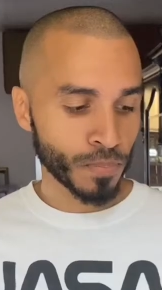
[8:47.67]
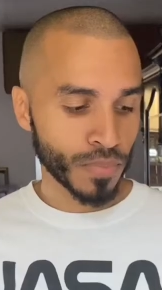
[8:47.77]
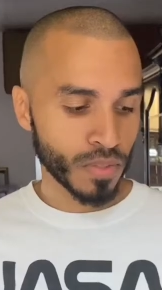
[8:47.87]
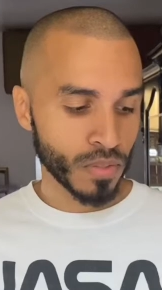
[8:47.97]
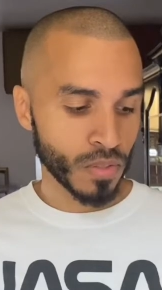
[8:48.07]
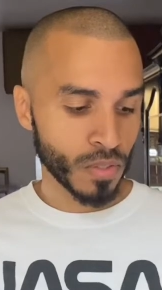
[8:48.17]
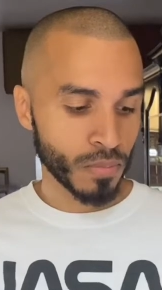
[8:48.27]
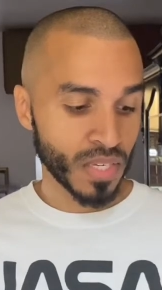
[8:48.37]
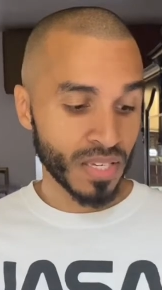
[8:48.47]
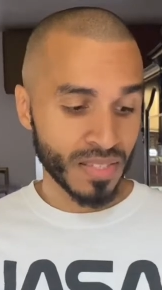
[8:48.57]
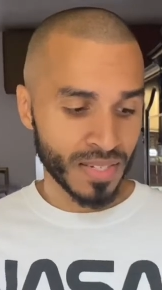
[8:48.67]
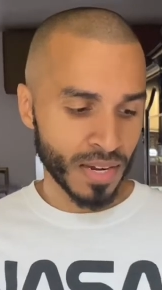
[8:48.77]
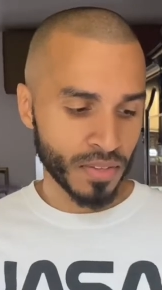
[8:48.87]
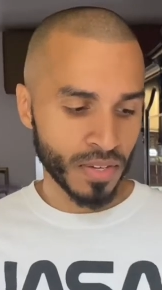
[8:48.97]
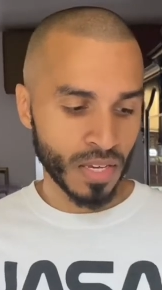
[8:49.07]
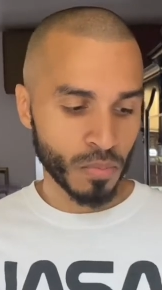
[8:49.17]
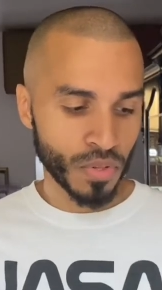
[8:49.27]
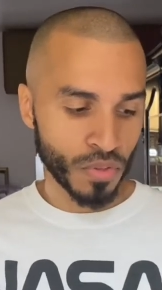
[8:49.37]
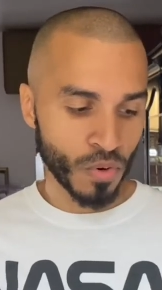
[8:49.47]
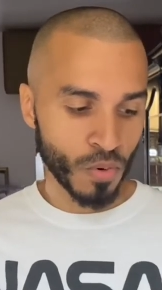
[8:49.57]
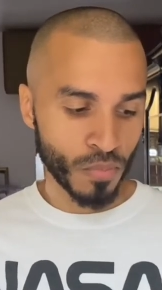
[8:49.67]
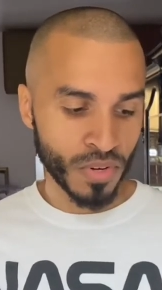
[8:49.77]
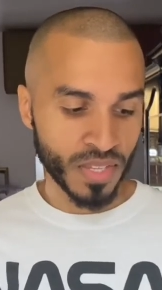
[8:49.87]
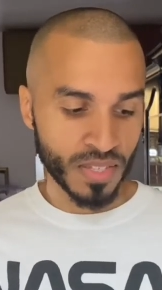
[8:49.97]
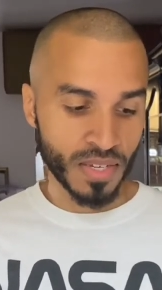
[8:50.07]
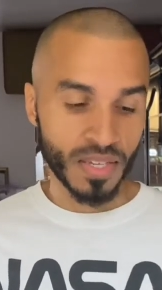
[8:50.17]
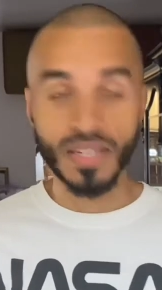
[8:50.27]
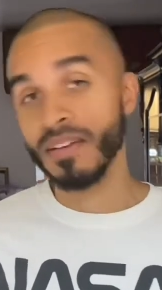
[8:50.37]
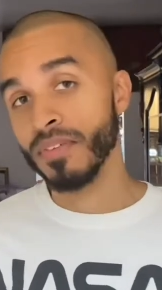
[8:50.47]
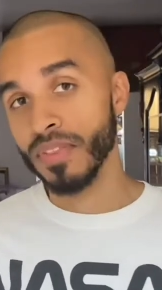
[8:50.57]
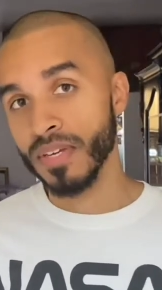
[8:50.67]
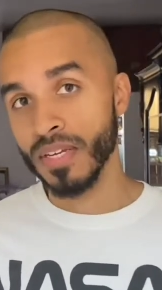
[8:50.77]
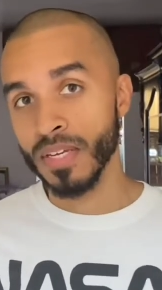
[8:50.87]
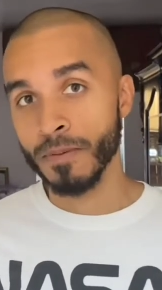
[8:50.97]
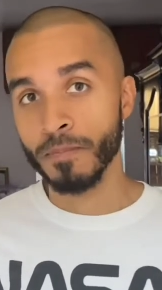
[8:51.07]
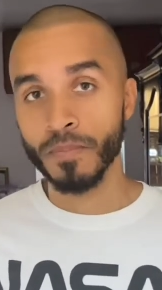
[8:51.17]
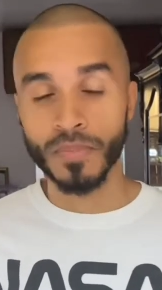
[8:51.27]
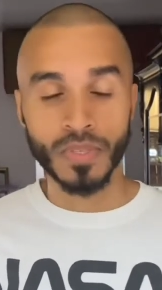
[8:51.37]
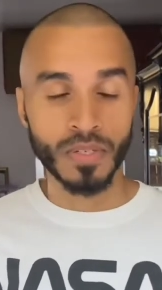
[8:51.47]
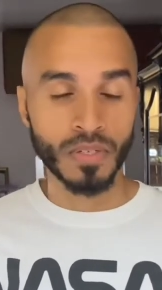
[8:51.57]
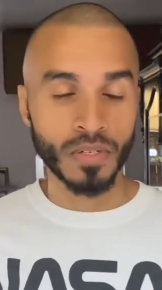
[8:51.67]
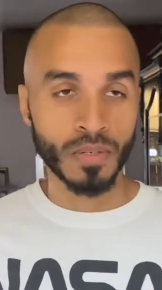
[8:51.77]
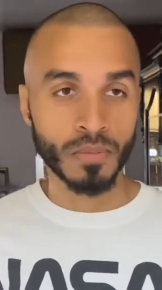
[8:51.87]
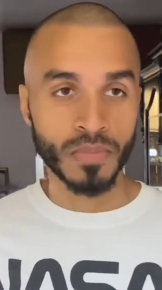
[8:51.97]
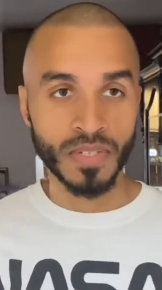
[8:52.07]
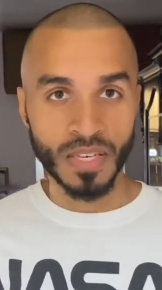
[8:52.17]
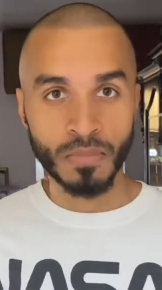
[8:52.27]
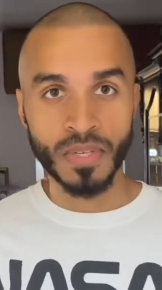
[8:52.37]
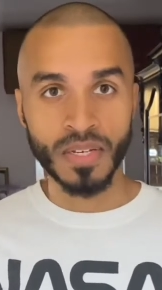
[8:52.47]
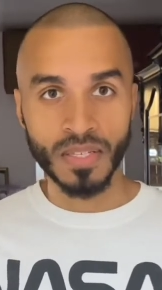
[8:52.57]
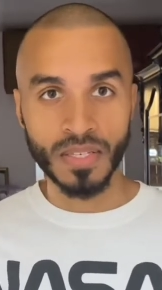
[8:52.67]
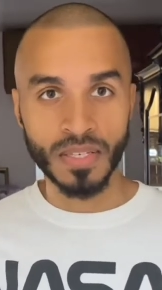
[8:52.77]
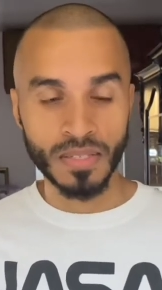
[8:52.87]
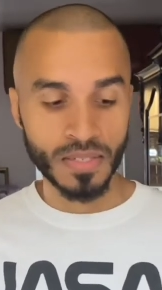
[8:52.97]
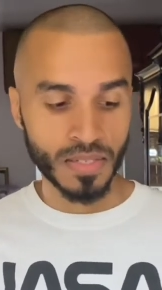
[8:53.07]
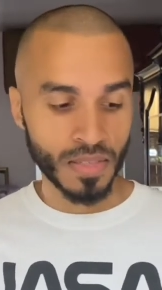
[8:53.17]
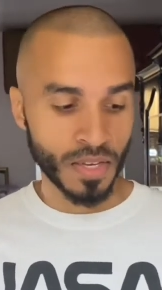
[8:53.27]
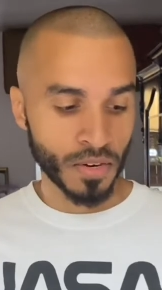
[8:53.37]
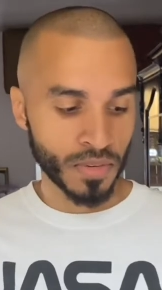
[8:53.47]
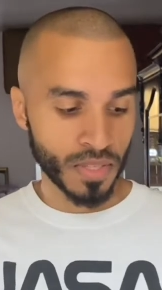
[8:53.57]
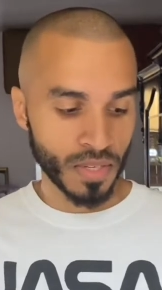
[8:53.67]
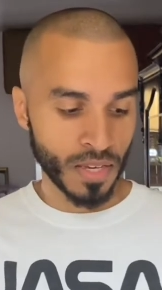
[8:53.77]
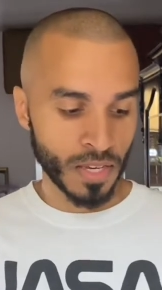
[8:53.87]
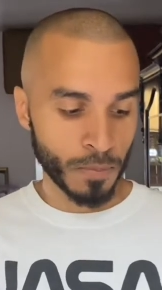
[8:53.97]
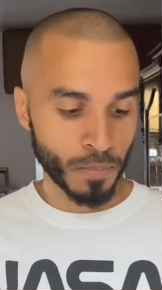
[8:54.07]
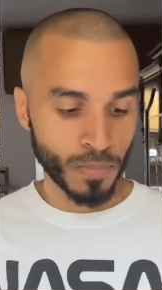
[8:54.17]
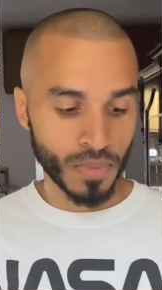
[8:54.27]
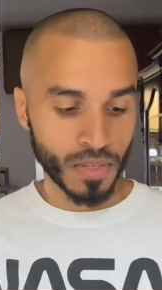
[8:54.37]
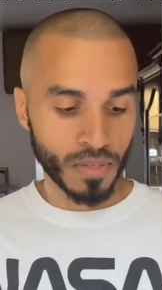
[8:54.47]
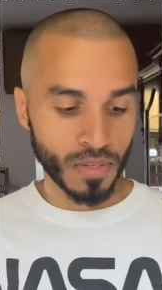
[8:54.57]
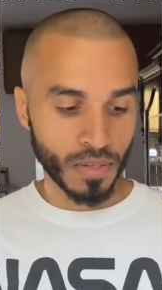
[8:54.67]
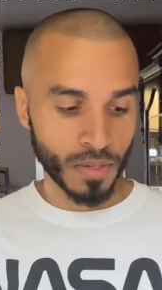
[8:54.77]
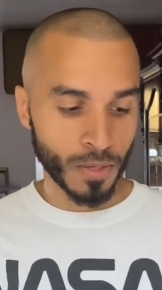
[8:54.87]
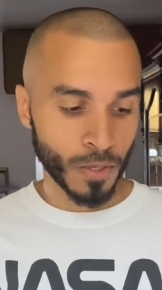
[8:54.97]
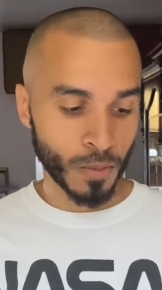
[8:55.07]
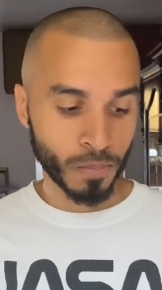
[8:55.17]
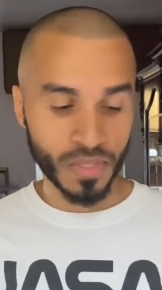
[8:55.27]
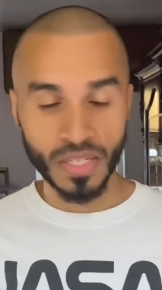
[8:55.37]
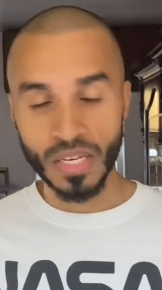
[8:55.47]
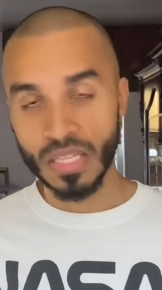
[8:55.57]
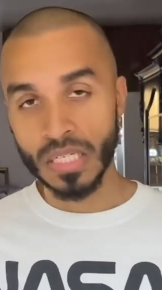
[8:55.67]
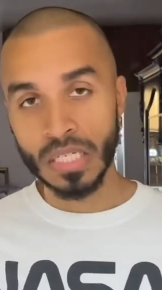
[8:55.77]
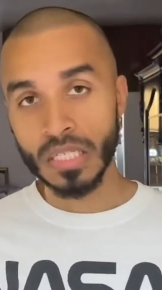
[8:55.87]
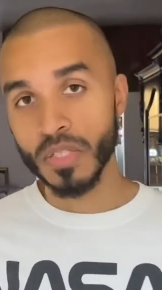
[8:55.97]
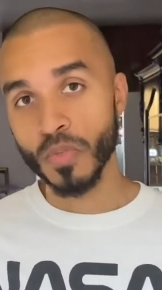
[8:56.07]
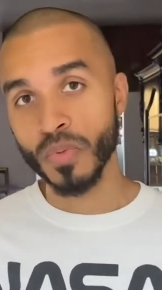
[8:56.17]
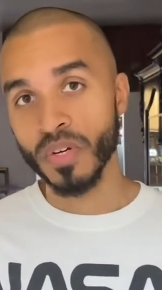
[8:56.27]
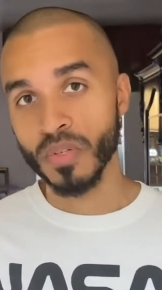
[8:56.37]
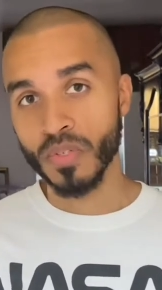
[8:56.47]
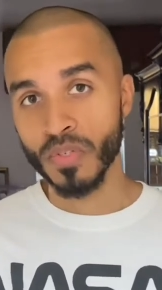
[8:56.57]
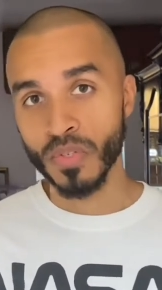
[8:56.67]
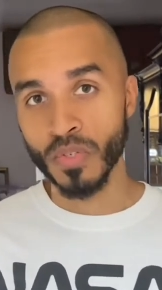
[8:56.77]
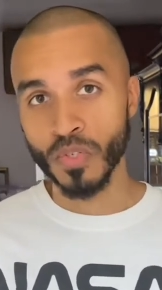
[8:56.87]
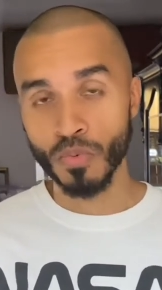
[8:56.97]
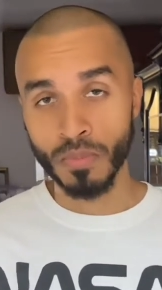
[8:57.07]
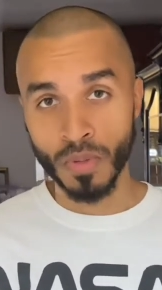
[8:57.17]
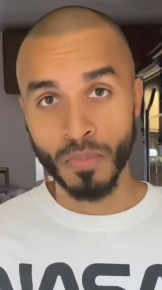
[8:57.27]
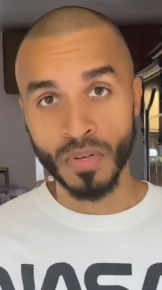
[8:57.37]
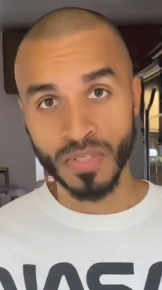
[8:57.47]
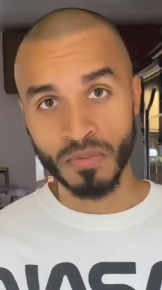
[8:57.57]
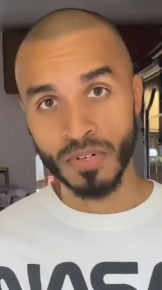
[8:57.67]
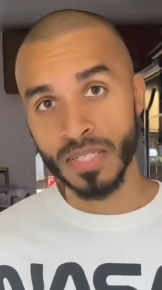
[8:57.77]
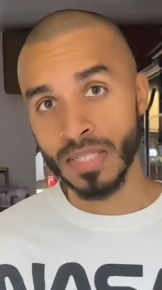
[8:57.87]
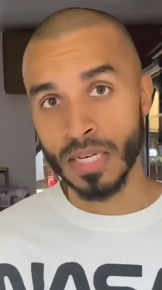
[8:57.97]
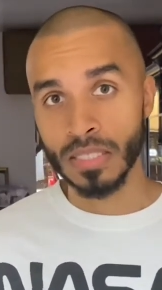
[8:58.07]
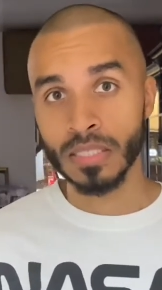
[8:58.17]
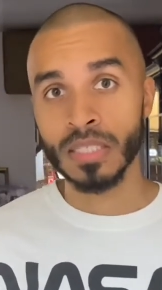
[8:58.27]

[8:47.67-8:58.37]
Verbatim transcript: um, he tied the game with a home run in the 11th inning um, to keep the Indians there in the game. Um, and the Indians went on to sweep the Boston Red Sox